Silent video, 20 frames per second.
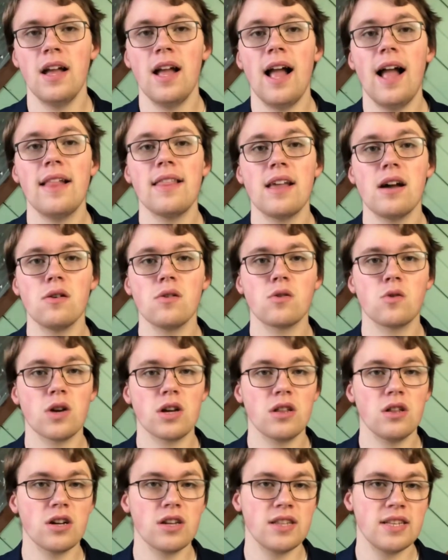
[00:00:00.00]
And now a
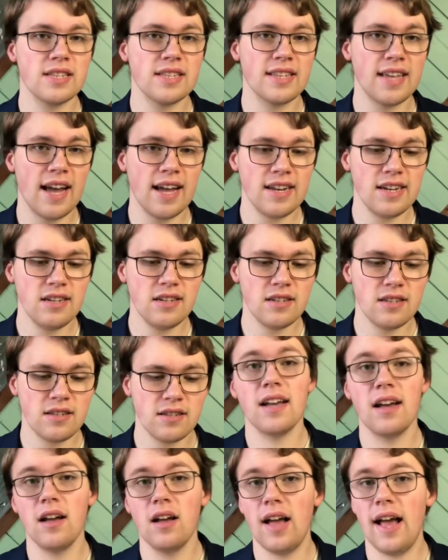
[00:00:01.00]
quick look at the
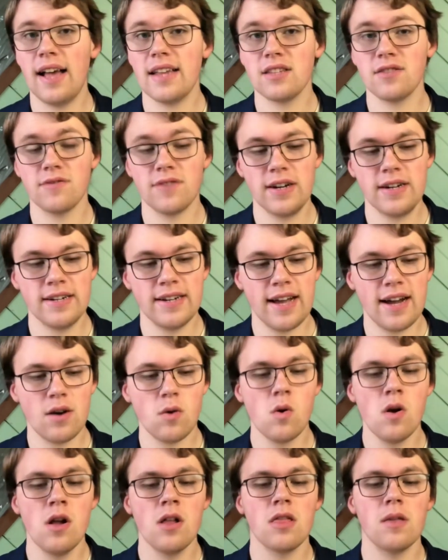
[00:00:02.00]
standings. As of right now,